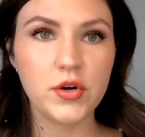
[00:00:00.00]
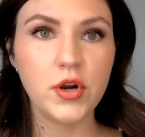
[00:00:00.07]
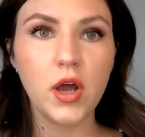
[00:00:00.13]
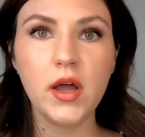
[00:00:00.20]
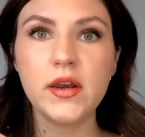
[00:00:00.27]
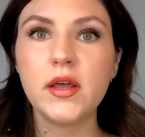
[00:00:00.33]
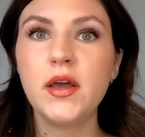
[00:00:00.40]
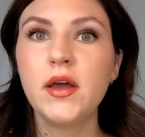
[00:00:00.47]

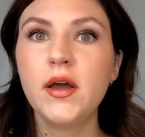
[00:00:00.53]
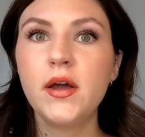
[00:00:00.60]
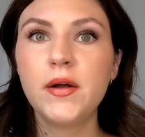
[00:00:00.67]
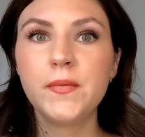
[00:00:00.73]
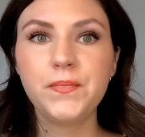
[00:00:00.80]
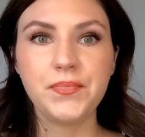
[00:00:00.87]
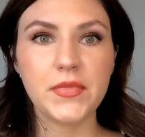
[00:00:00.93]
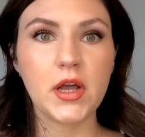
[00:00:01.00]
Not
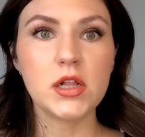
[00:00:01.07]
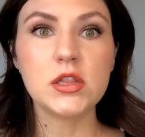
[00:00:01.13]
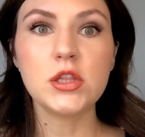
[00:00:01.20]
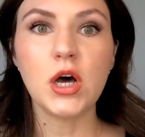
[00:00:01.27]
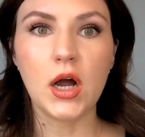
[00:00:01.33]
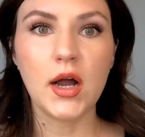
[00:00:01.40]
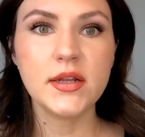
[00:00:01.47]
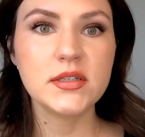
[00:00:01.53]
a
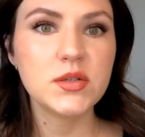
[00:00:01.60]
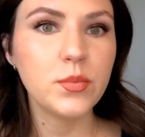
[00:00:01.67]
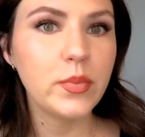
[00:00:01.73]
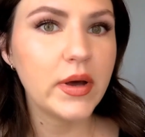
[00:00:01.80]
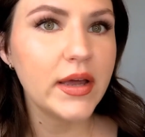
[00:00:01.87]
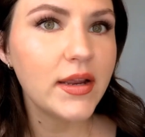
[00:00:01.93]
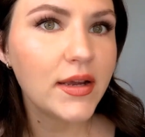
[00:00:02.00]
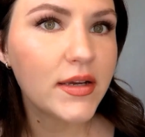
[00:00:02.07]
lot,
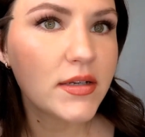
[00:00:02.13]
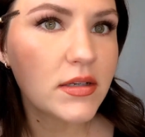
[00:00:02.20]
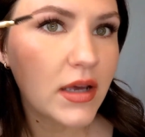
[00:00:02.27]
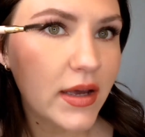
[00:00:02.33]
but it